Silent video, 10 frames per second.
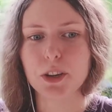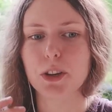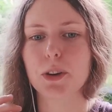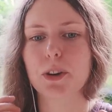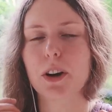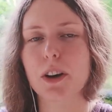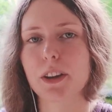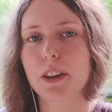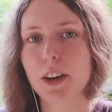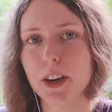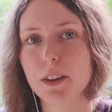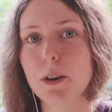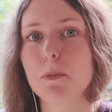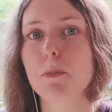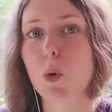you're gonna get
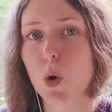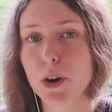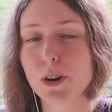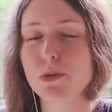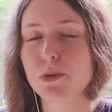more